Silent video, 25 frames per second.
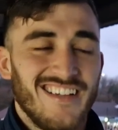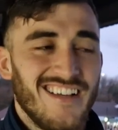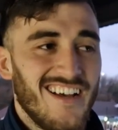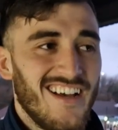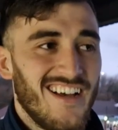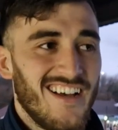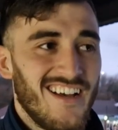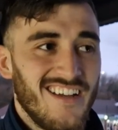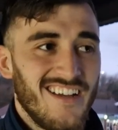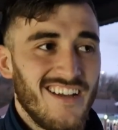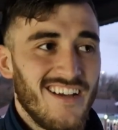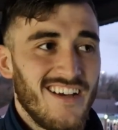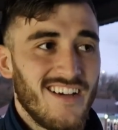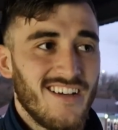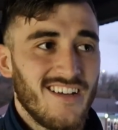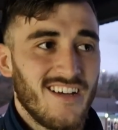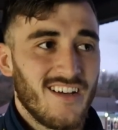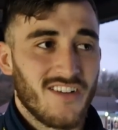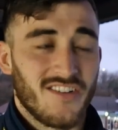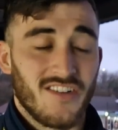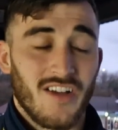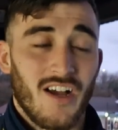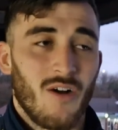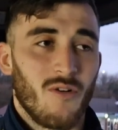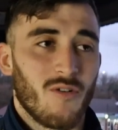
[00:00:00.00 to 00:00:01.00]
Yeah, yeah.
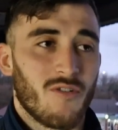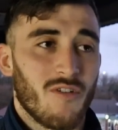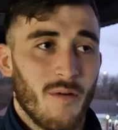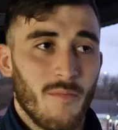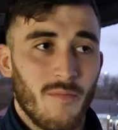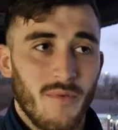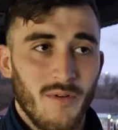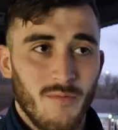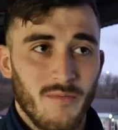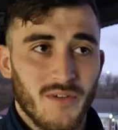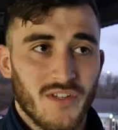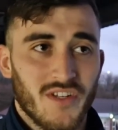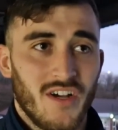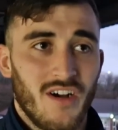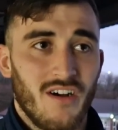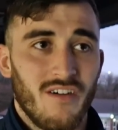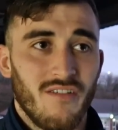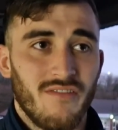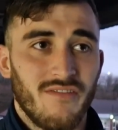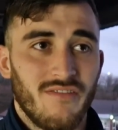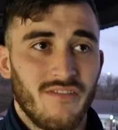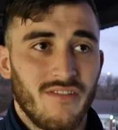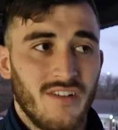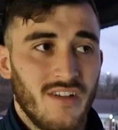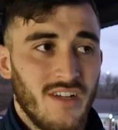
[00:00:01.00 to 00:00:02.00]
Actually, I was cramping up
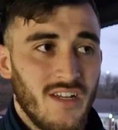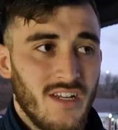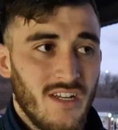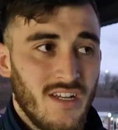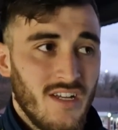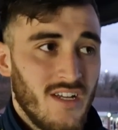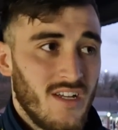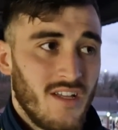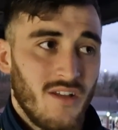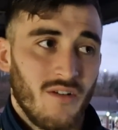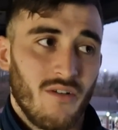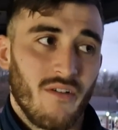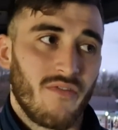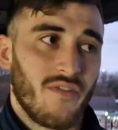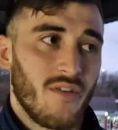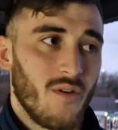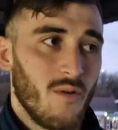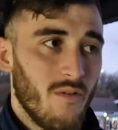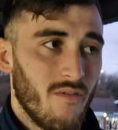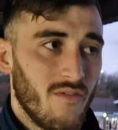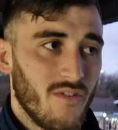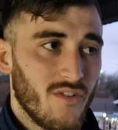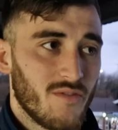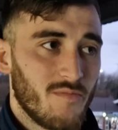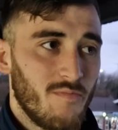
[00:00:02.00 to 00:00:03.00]
myself. There were a
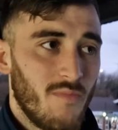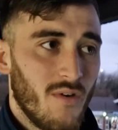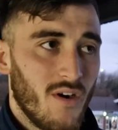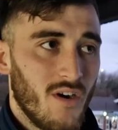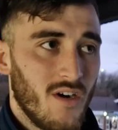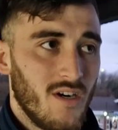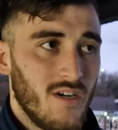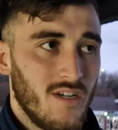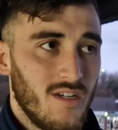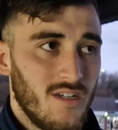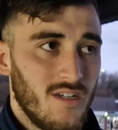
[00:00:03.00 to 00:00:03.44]
few others, but...